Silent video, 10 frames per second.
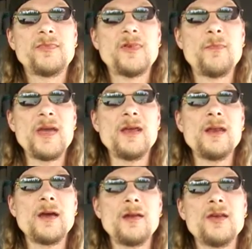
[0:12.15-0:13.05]

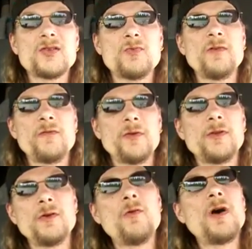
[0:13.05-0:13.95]
debating on this one for a
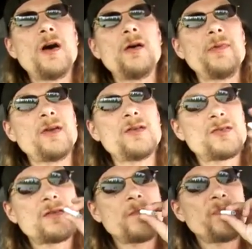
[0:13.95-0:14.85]
little while
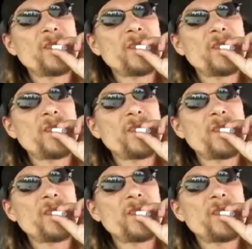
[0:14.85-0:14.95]
because